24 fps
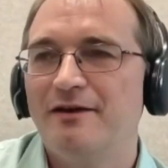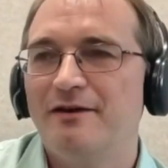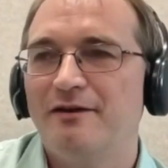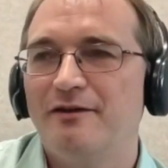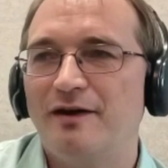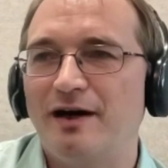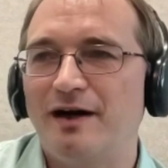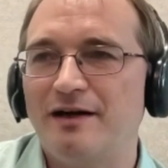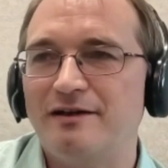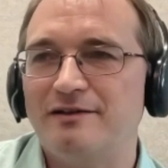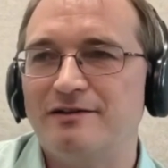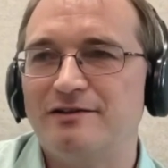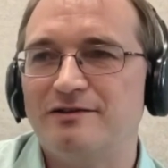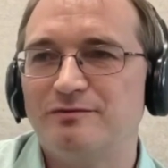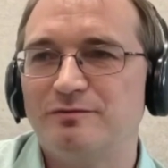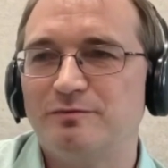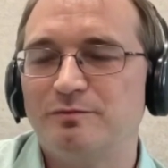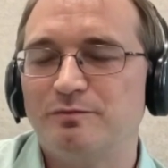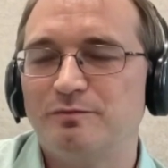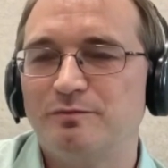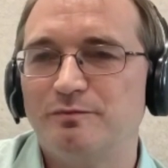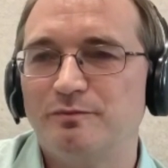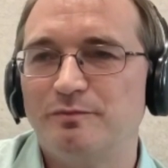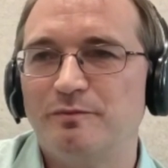That's
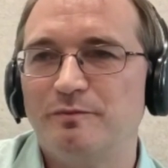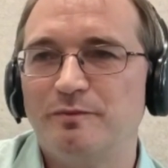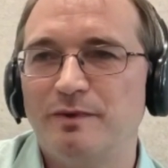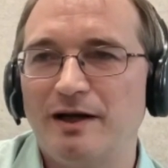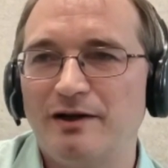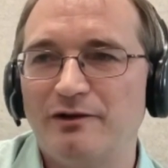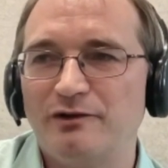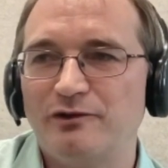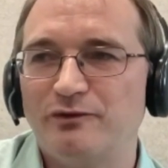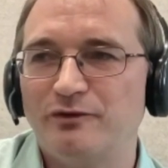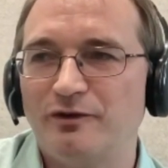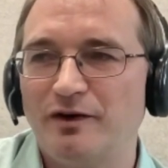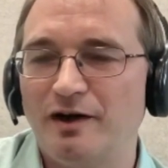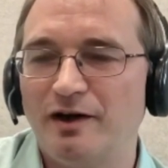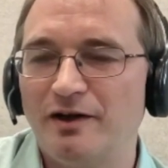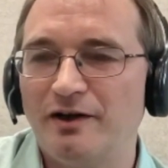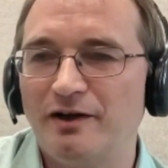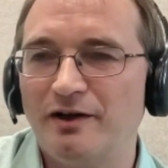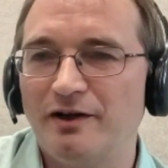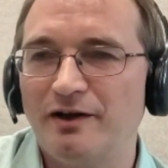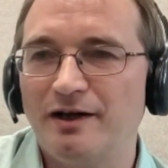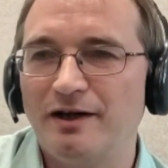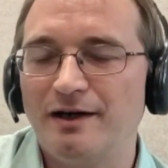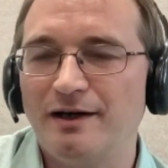fun.
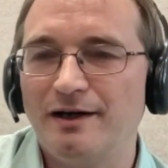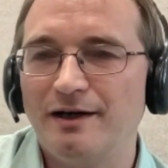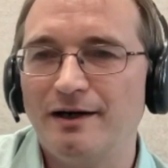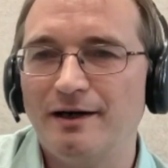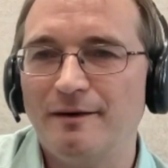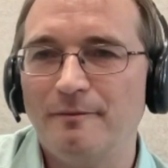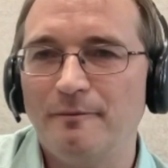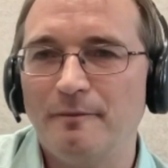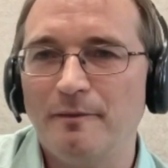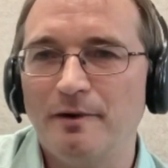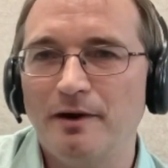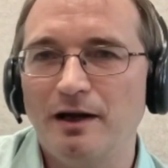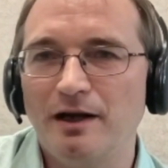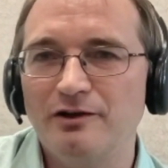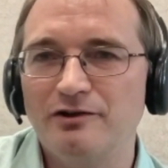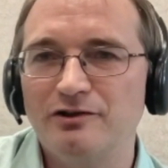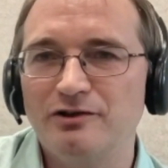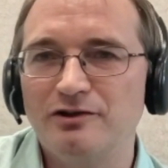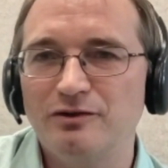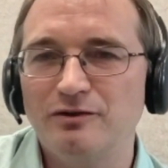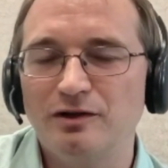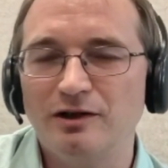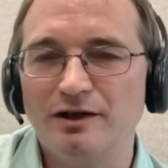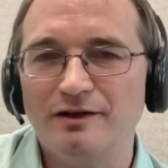I
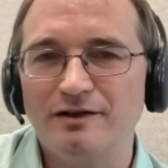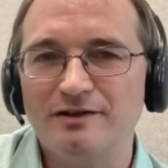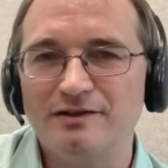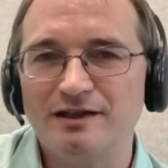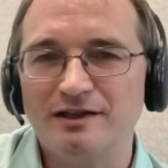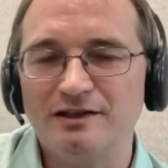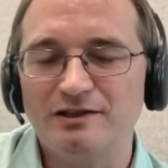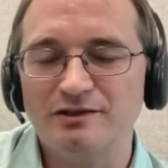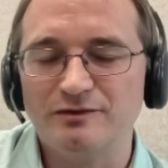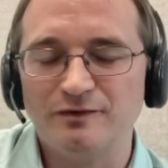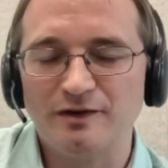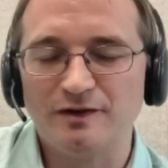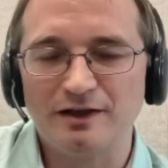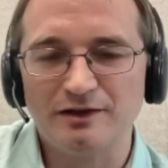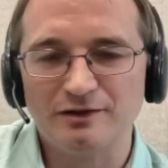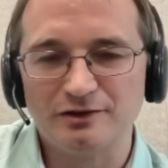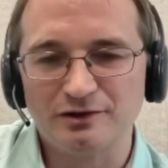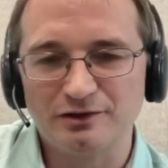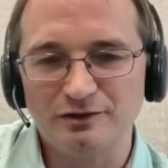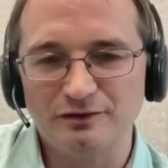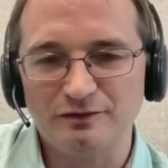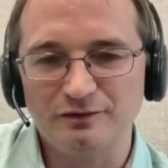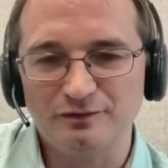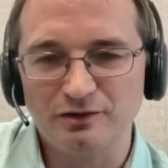do like the
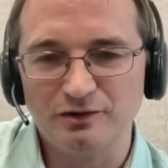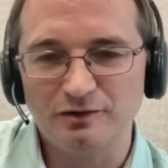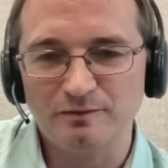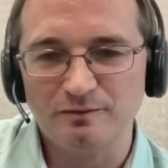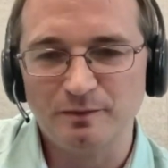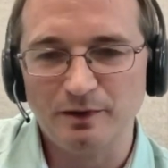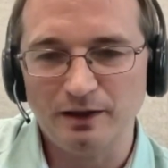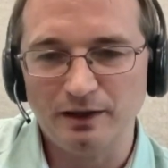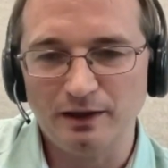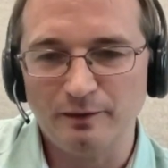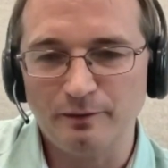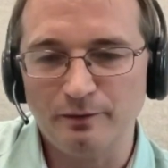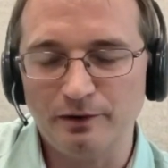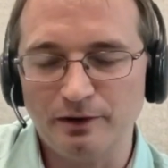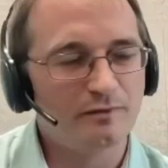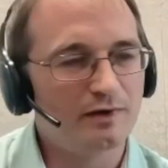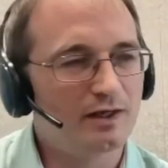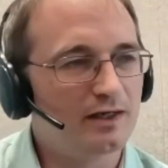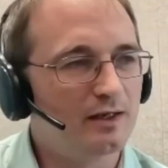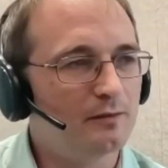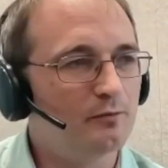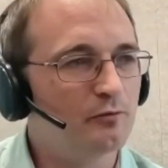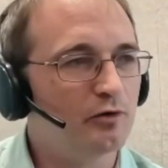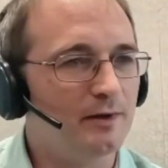satisfaction of just being able to
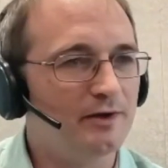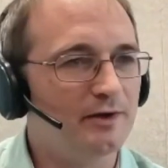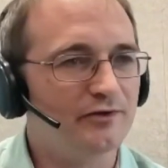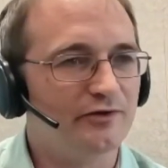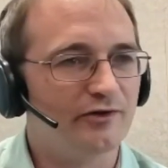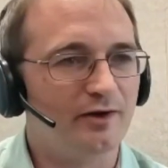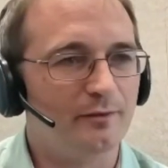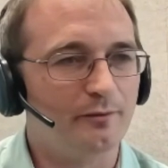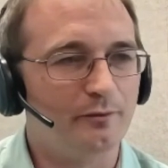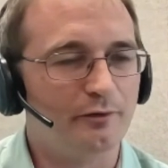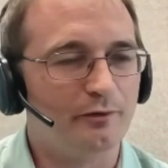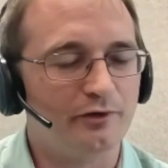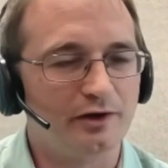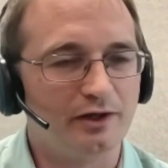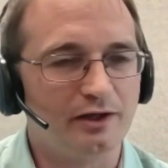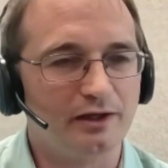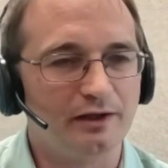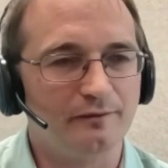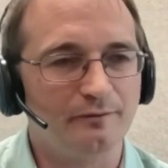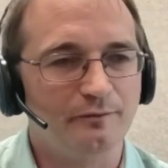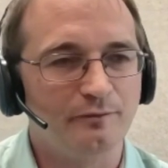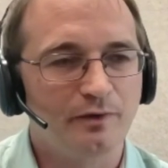implement something